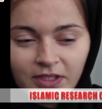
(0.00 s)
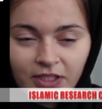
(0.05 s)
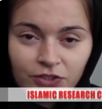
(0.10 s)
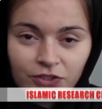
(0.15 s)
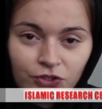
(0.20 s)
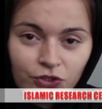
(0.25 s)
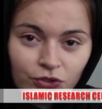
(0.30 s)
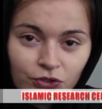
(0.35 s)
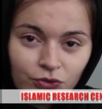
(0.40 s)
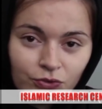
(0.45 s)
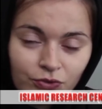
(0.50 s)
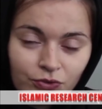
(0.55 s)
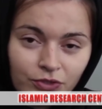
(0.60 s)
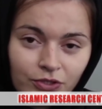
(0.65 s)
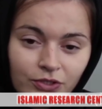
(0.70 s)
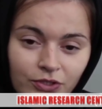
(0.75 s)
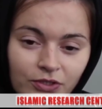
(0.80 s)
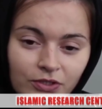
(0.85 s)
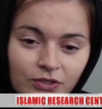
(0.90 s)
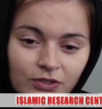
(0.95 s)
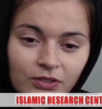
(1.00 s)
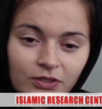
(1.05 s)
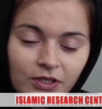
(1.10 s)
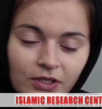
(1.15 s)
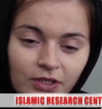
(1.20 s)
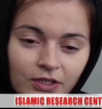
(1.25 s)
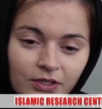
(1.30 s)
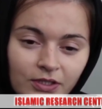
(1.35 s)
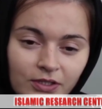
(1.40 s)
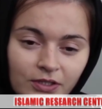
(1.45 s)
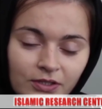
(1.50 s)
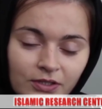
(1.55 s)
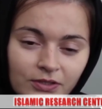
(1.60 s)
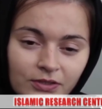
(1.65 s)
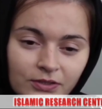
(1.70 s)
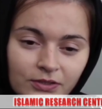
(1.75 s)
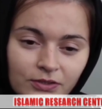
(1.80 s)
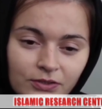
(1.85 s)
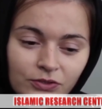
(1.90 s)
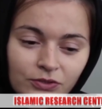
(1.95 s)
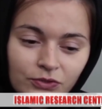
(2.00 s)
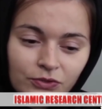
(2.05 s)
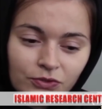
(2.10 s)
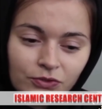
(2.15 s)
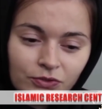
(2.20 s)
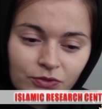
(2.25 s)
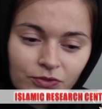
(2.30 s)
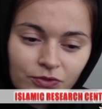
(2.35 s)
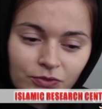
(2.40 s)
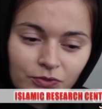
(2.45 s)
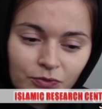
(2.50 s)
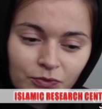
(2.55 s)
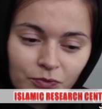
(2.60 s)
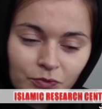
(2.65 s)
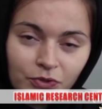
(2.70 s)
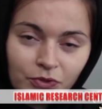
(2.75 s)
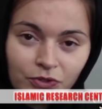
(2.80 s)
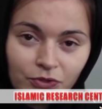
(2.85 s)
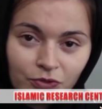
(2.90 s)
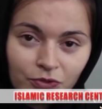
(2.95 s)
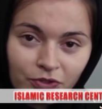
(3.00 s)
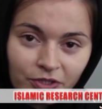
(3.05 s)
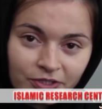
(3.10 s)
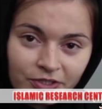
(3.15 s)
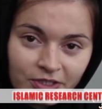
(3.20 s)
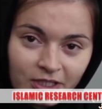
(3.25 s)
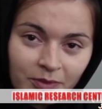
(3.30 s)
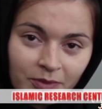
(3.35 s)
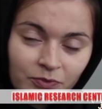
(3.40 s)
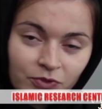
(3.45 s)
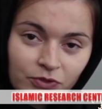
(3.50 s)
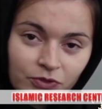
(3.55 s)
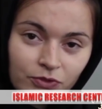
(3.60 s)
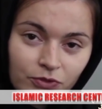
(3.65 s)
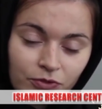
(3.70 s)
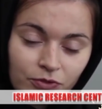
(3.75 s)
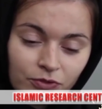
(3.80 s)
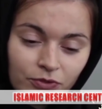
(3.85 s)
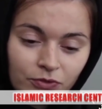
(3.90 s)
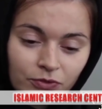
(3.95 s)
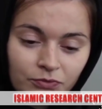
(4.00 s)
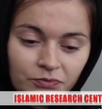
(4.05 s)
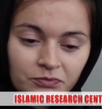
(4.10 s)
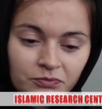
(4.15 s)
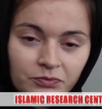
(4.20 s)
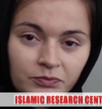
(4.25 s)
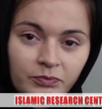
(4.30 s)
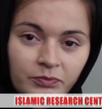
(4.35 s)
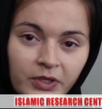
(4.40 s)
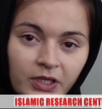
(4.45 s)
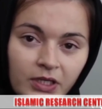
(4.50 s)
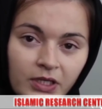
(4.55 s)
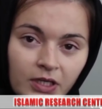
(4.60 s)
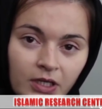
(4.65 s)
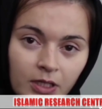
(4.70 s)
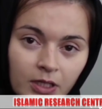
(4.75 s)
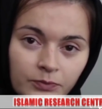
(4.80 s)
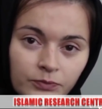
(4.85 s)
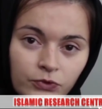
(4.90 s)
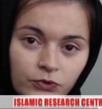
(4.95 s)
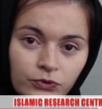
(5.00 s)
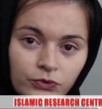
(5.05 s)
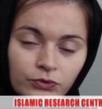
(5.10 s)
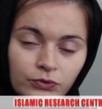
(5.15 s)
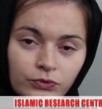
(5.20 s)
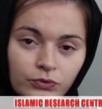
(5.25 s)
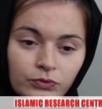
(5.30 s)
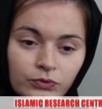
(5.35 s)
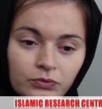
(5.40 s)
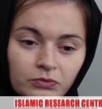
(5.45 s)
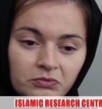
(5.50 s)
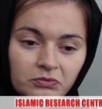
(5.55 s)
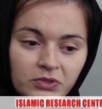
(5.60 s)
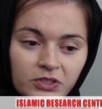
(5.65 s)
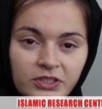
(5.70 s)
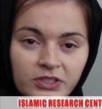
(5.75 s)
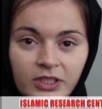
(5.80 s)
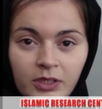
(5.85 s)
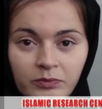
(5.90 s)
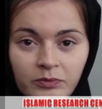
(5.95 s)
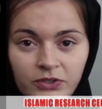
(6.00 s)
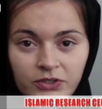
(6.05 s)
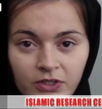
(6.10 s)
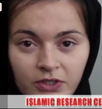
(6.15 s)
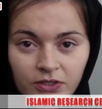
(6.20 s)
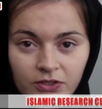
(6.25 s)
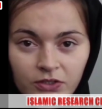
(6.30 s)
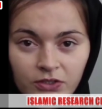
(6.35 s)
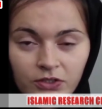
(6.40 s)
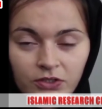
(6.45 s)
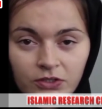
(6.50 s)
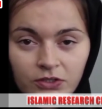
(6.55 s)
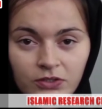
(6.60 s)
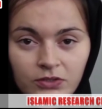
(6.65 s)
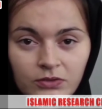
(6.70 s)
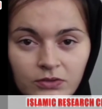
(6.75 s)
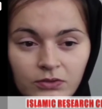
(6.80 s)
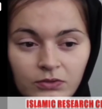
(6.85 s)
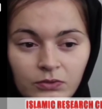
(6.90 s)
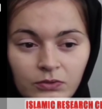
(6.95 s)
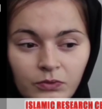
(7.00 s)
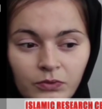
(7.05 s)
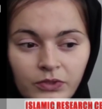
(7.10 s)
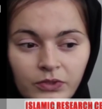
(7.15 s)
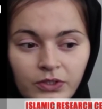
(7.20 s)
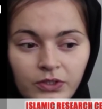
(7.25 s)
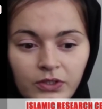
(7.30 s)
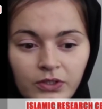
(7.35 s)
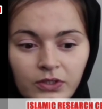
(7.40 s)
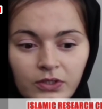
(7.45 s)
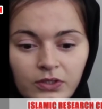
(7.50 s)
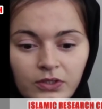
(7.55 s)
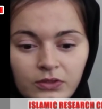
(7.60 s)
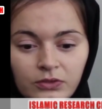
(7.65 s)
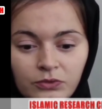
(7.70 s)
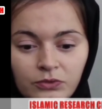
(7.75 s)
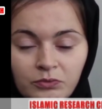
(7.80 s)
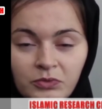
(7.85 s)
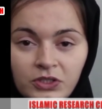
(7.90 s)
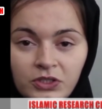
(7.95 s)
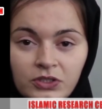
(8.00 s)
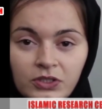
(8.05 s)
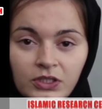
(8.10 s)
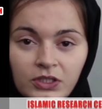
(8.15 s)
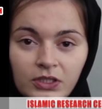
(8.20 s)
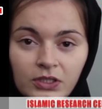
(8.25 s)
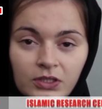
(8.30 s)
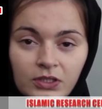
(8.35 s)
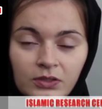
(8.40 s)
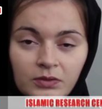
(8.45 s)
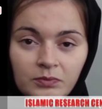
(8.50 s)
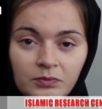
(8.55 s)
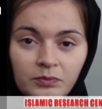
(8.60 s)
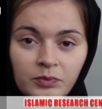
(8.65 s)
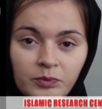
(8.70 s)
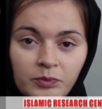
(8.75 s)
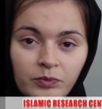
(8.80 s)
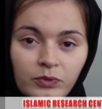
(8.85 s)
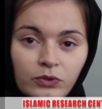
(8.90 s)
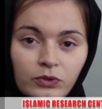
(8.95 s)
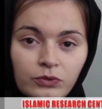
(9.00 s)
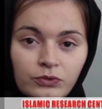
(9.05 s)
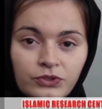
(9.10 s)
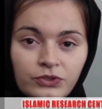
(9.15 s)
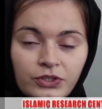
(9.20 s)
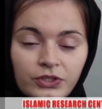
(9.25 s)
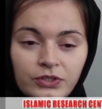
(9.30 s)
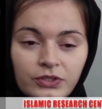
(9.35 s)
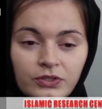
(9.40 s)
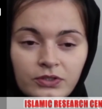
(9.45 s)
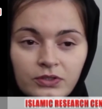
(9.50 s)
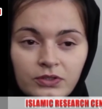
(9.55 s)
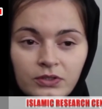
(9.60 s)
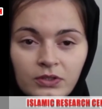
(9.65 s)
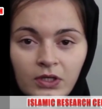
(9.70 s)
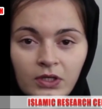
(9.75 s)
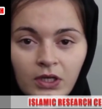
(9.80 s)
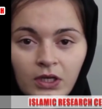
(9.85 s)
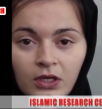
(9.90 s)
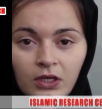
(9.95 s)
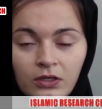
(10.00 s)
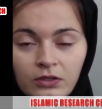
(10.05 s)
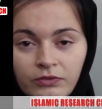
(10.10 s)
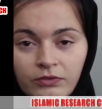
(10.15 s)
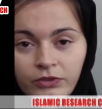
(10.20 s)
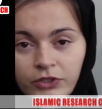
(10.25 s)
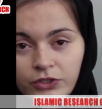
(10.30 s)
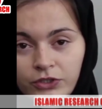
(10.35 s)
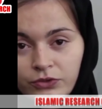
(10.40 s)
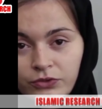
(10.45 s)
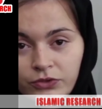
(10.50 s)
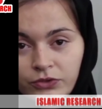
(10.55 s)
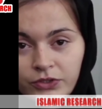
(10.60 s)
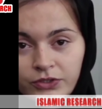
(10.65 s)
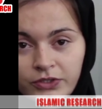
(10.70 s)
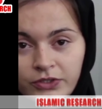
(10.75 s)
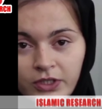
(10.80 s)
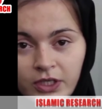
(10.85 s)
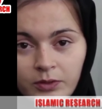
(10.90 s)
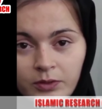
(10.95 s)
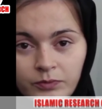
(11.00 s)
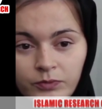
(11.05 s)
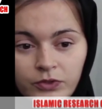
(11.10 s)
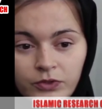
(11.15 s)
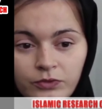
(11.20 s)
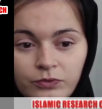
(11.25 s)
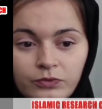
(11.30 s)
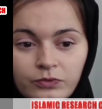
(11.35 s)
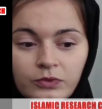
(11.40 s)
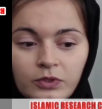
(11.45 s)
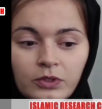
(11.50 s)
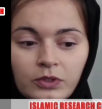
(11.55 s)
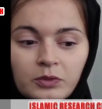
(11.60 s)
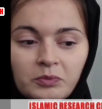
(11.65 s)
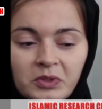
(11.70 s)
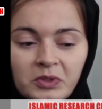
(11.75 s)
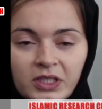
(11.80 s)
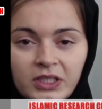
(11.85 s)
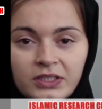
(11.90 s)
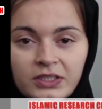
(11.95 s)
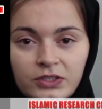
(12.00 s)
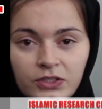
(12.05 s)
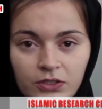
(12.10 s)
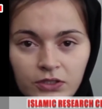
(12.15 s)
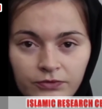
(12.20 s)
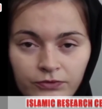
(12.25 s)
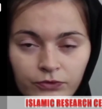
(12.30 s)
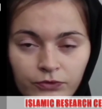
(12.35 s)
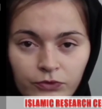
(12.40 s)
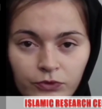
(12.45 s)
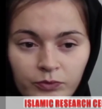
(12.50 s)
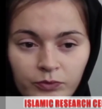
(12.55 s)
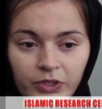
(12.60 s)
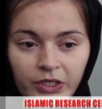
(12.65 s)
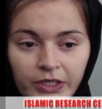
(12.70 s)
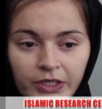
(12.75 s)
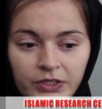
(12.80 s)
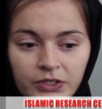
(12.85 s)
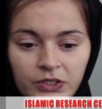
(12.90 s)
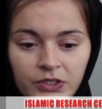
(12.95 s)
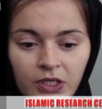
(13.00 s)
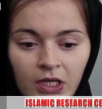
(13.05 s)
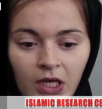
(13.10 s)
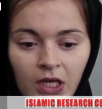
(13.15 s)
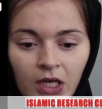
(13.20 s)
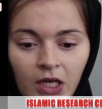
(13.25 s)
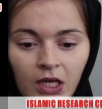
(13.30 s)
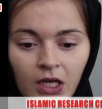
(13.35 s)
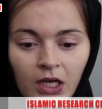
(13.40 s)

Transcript: not sure whether you want to accept it or no, better come to Islamic centers where meet the people who just convert to Islam. It's gonna be easier for you because